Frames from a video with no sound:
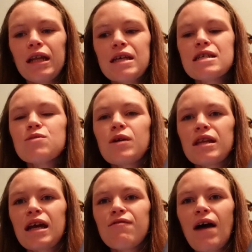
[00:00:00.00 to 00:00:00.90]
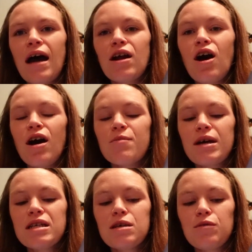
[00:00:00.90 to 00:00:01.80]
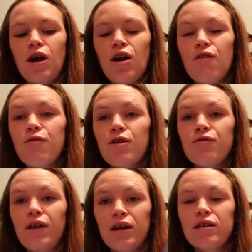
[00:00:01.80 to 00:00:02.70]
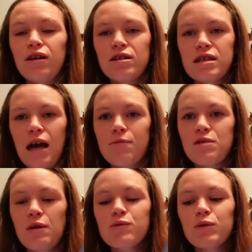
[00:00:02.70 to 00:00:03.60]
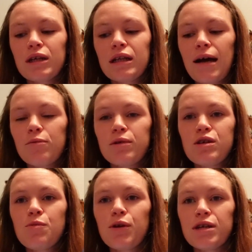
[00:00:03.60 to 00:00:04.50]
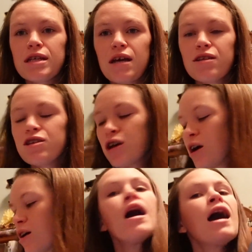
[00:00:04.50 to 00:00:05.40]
This is one that I've had on my TBR for a very long time, so I was really glad to pull this out of the jar.